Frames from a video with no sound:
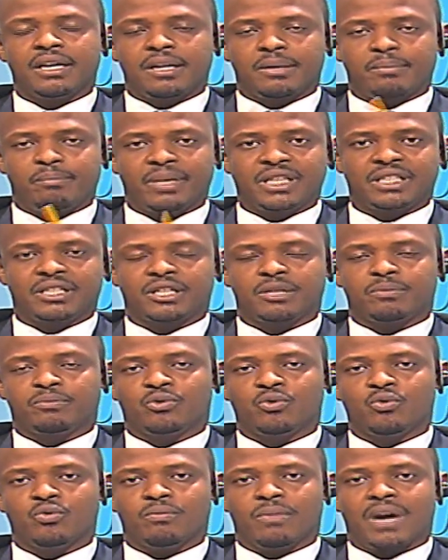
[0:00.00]
Betty
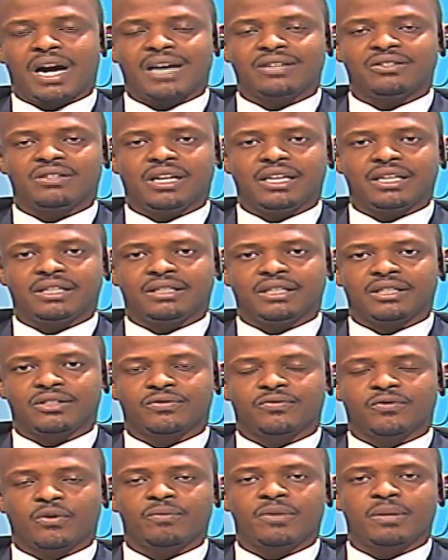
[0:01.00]
Kiptoum has the latest
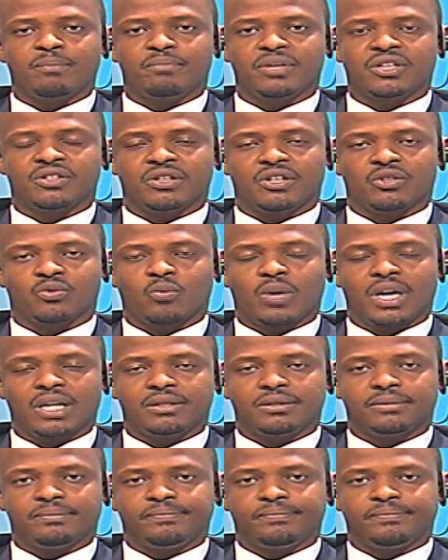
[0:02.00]
from the business world.